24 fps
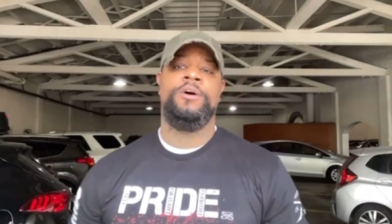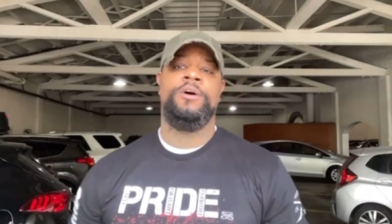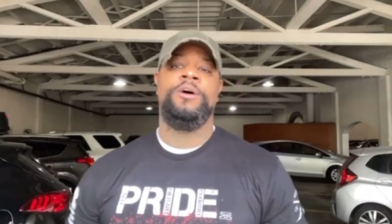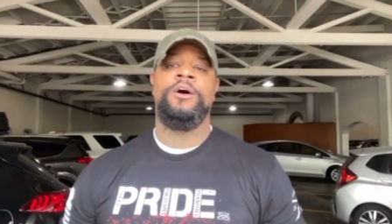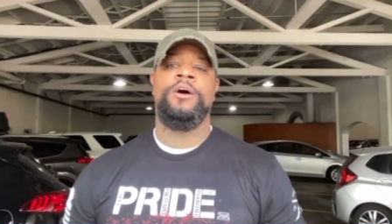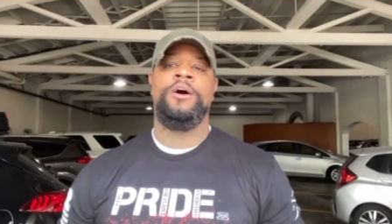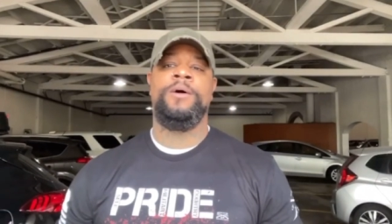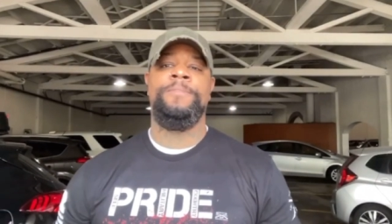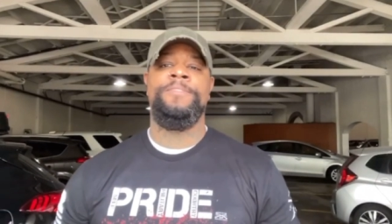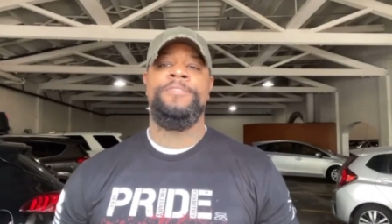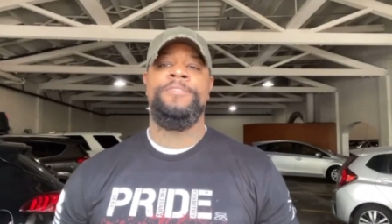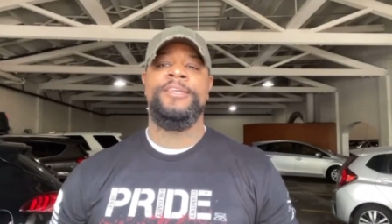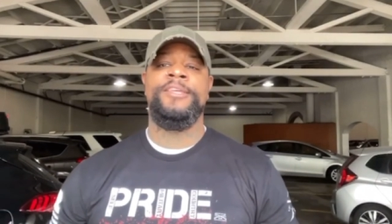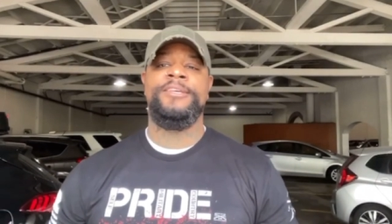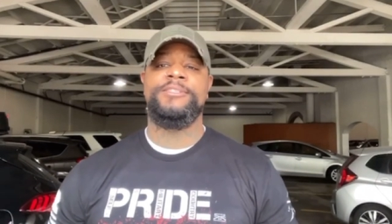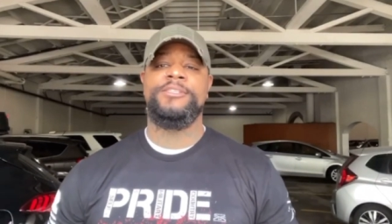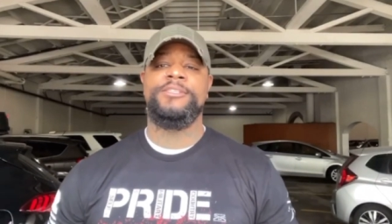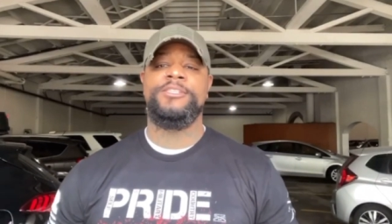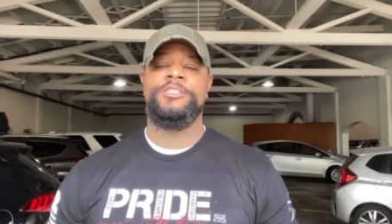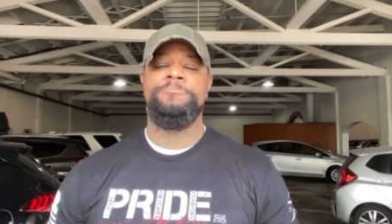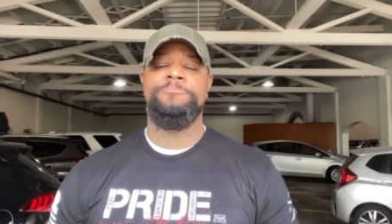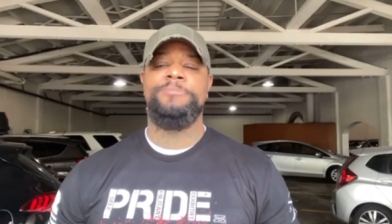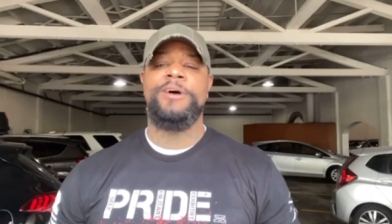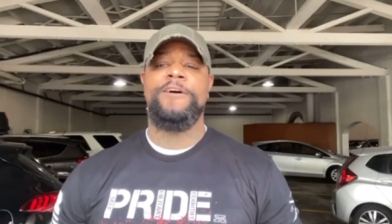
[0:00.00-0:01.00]
Uh, this
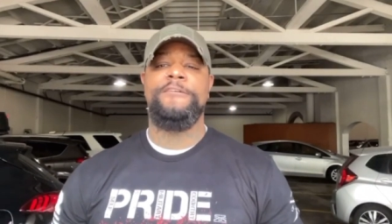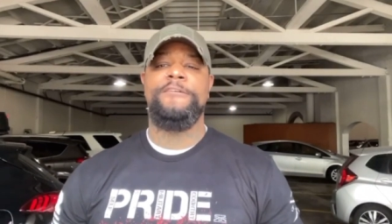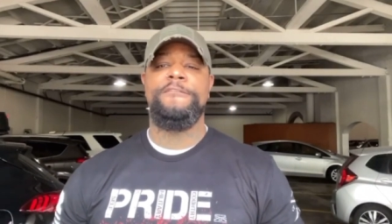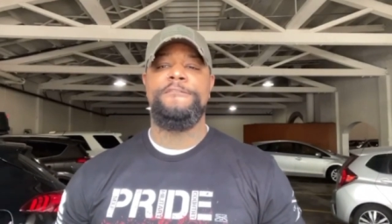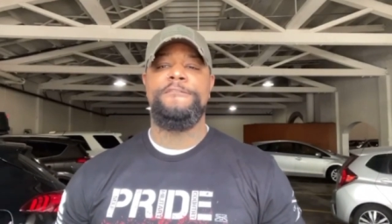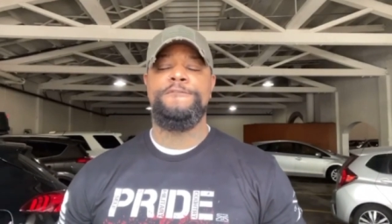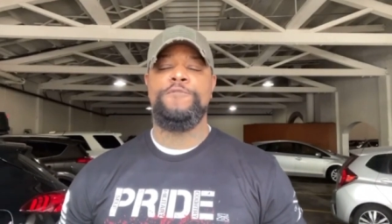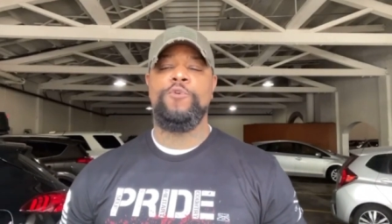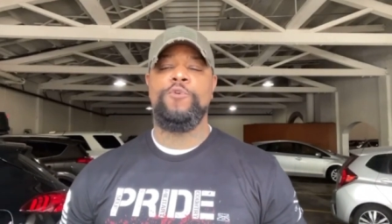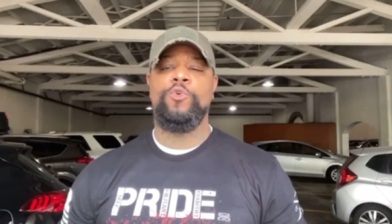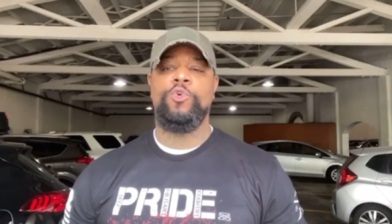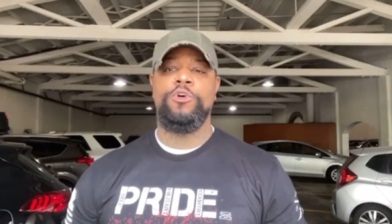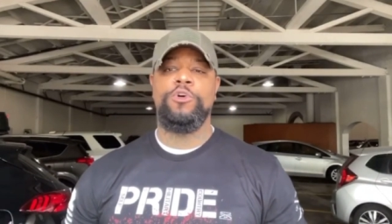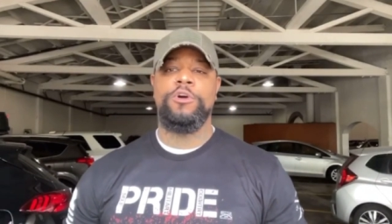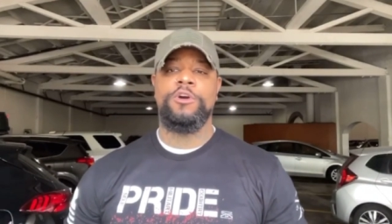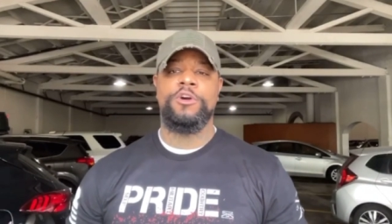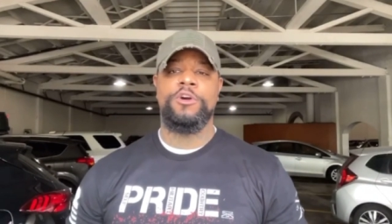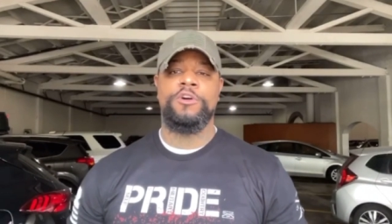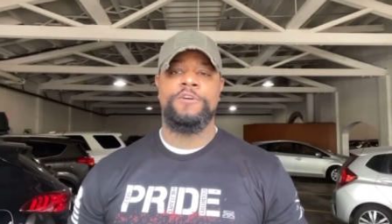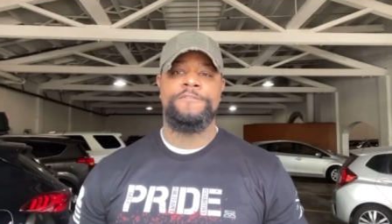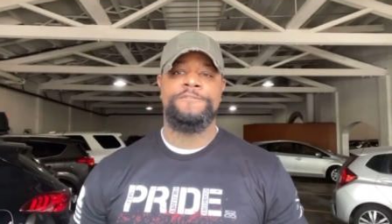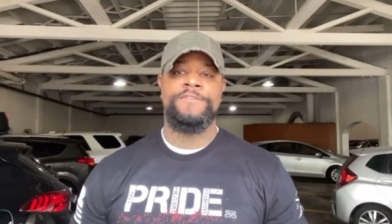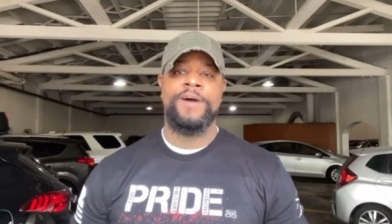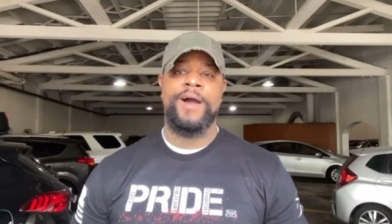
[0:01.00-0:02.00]
is about four
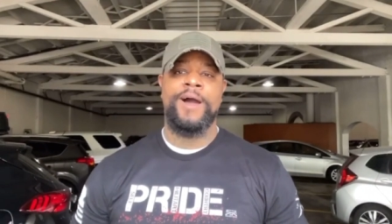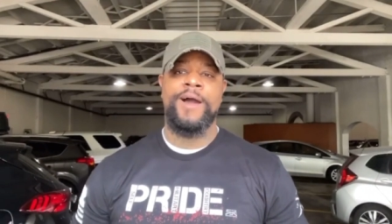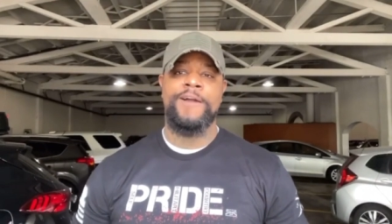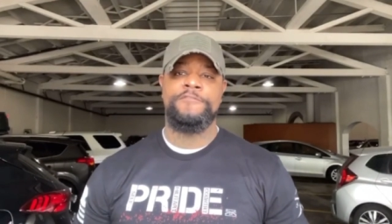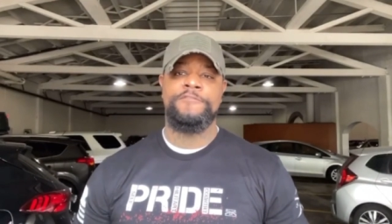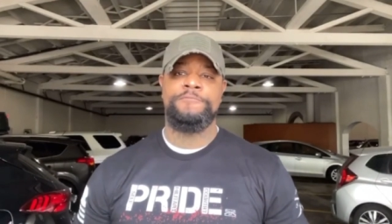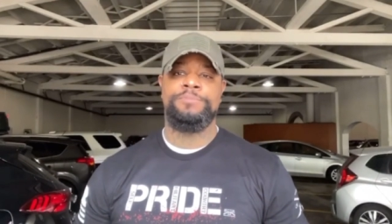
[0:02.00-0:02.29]
or five